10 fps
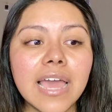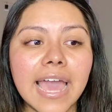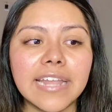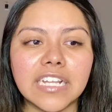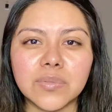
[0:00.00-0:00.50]

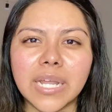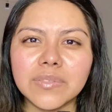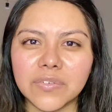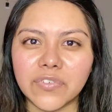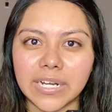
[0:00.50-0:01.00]
And that's what I
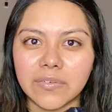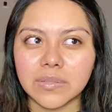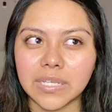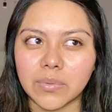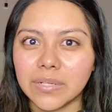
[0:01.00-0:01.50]
was afraid of. I
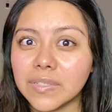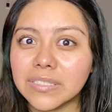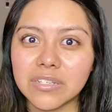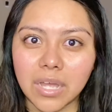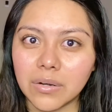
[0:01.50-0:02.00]
was like, what if
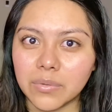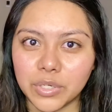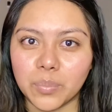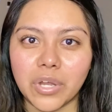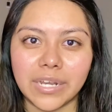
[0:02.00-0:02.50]
it's not a
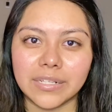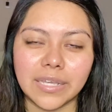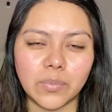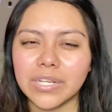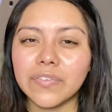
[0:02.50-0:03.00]
real product?
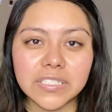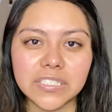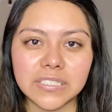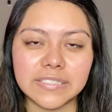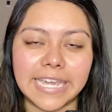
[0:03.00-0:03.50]
What if it's
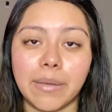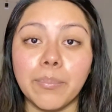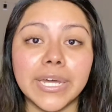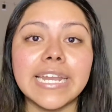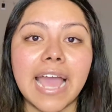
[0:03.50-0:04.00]
just a scam?
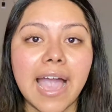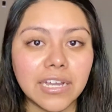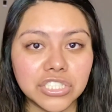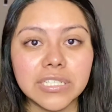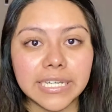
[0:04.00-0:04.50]
But it
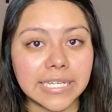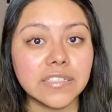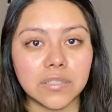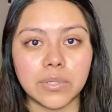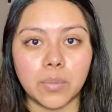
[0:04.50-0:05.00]
actually
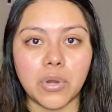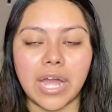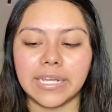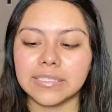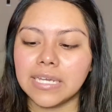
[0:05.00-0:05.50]
is a real
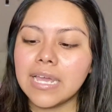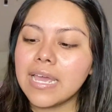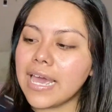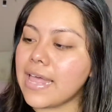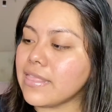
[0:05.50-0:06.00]
product.
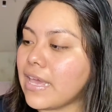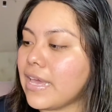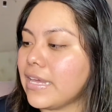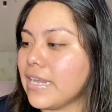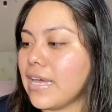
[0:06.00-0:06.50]
And
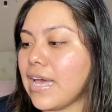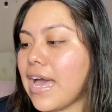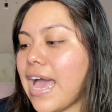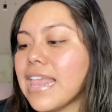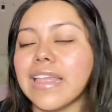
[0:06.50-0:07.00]
then
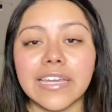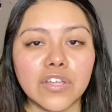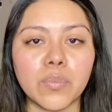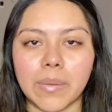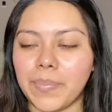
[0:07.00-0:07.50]
I like
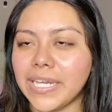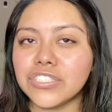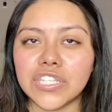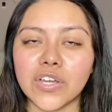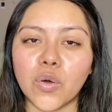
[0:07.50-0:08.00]
their
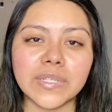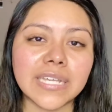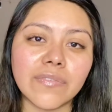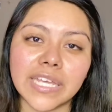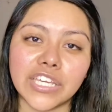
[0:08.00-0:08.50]
webpage. They always
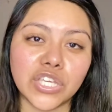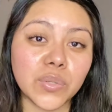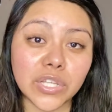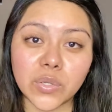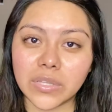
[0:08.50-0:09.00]
have
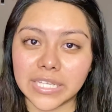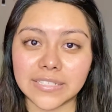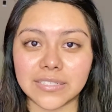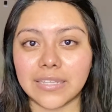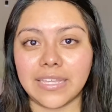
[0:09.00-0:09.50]
cute little
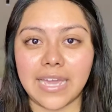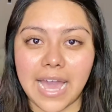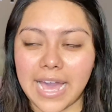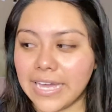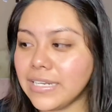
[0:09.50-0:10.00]
things that they
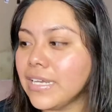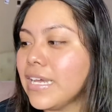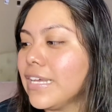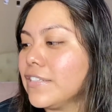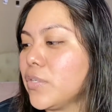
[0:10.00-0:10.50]
add.
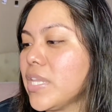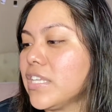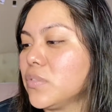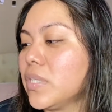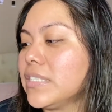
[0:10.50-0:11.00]
So in
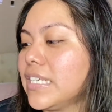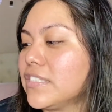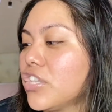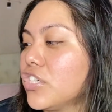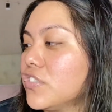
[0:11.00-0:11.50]
this one, it
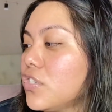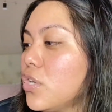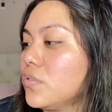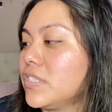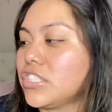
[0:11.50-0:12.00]
says there's
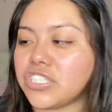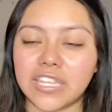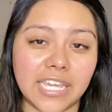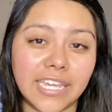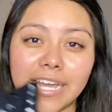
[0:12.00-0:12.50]
no such
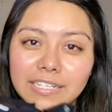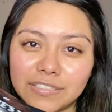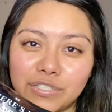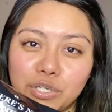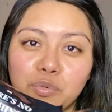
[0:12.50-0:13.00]
thing
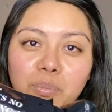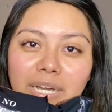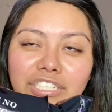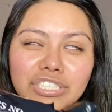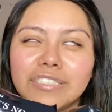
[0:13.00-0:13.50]
as too
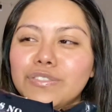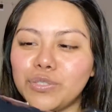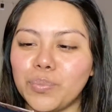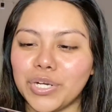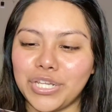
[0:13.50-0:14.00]
much.
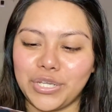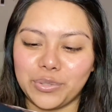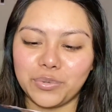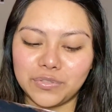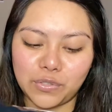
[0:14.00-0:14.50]
Super
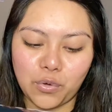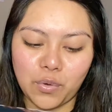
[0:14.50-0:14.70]
cute. So